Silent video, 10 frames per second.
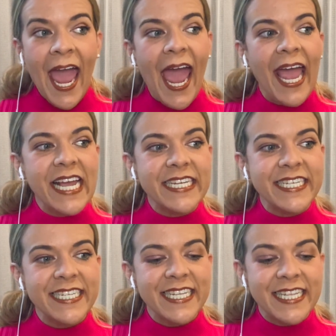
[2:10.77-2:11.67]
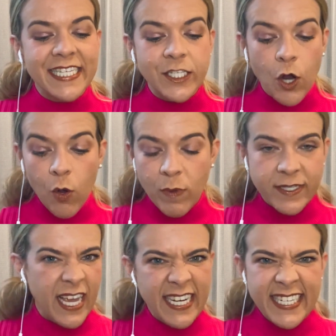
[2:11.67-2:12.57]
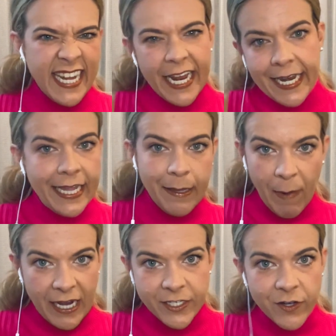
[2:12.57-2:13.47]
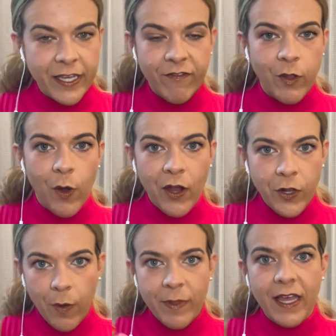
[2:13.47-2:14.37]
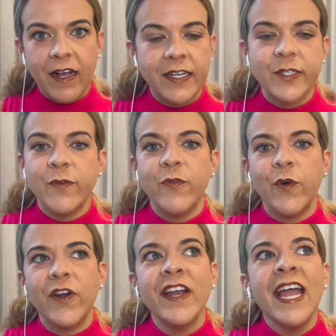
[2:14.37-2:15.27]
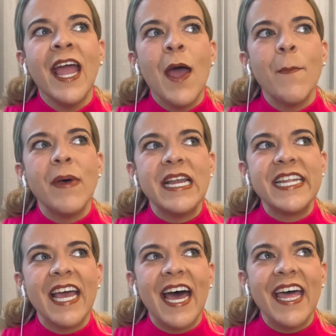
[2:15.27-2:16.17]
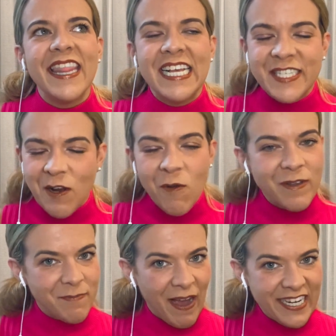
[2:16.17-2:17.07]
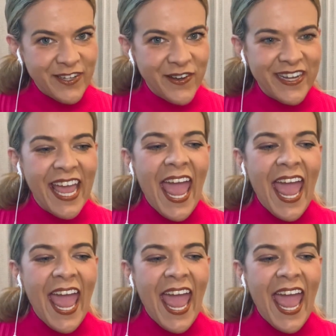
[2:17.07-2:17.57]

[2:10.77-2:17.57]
and this dog was I, technically my dog even though you know I'm the youngest of four but this dog was my dog